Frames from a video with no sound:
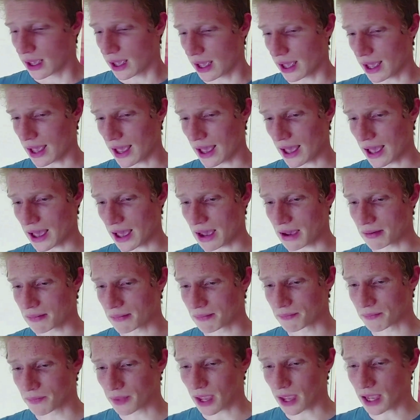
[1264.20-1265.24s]

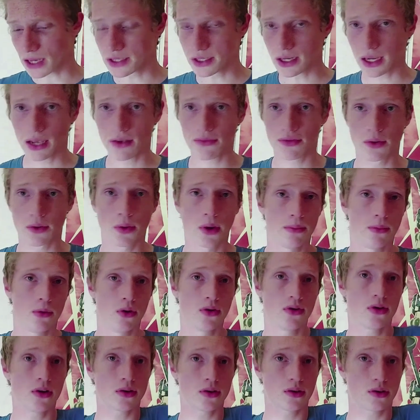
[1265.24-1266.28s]
Um, and yeah, if you want more
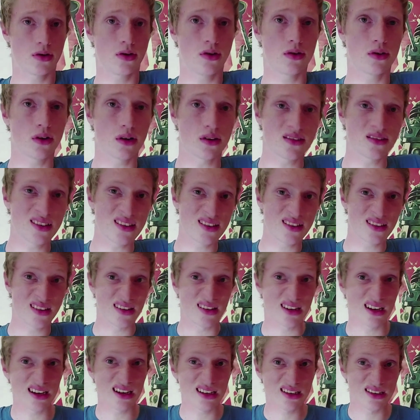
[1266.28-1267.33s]
Doctor Who content, I
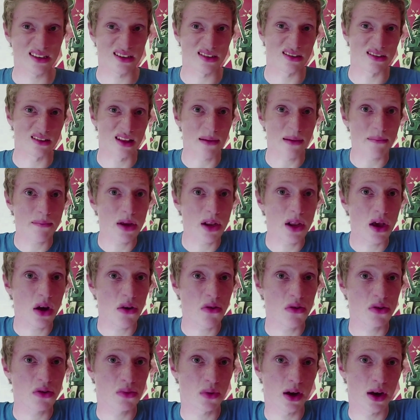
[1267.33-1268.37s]
guess just let me know
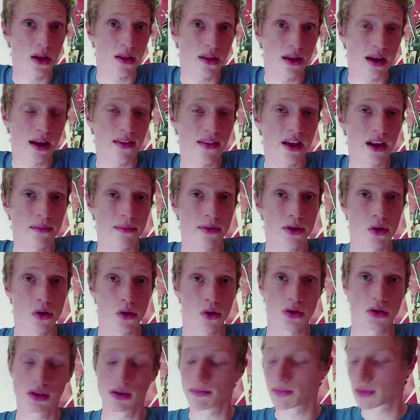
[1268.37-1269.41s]
as well. Uh, that'd be
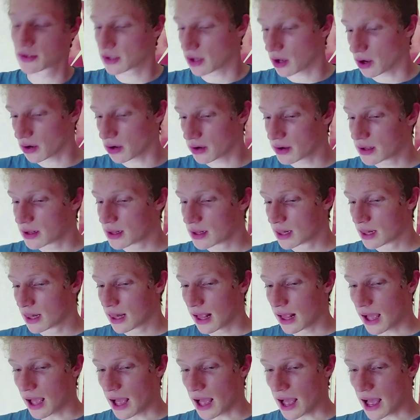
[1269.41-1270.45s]
awesome. So
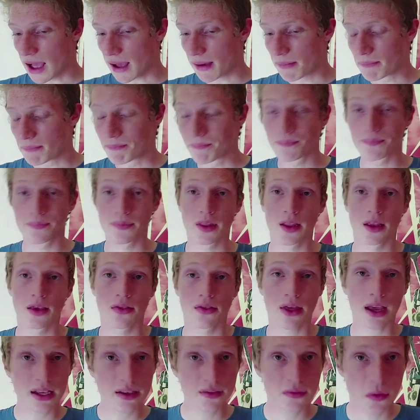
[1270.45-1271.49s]
um,
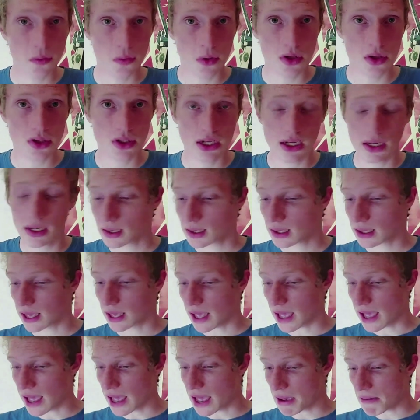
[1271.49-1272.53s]
thanks for watching,
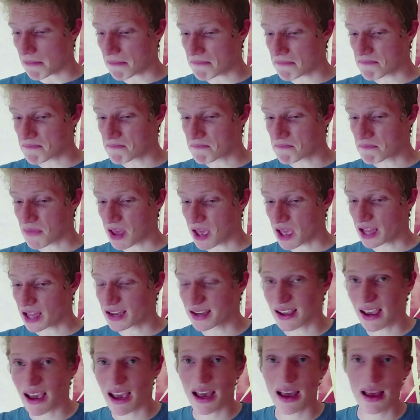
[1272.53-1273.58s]
um,
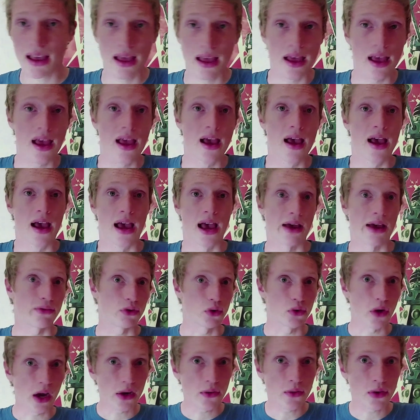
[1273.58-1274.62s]
and uh, have a
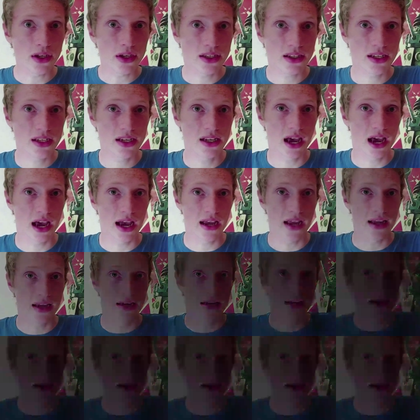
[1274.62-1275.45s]
great rest of your day.